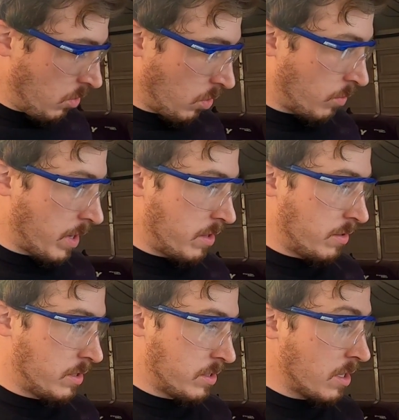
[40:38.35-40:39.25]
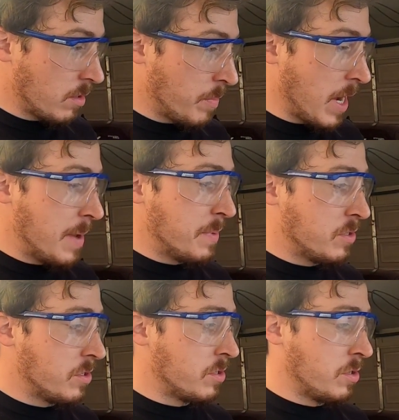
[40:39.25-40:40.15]
or whether this other pipe
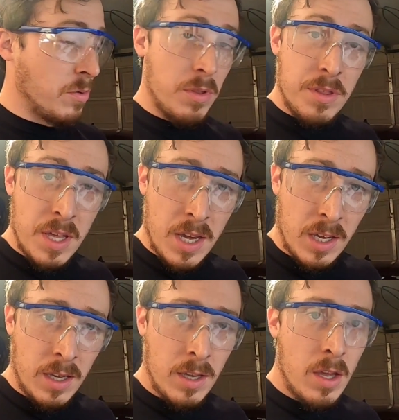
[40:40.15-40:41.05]
is just too thick,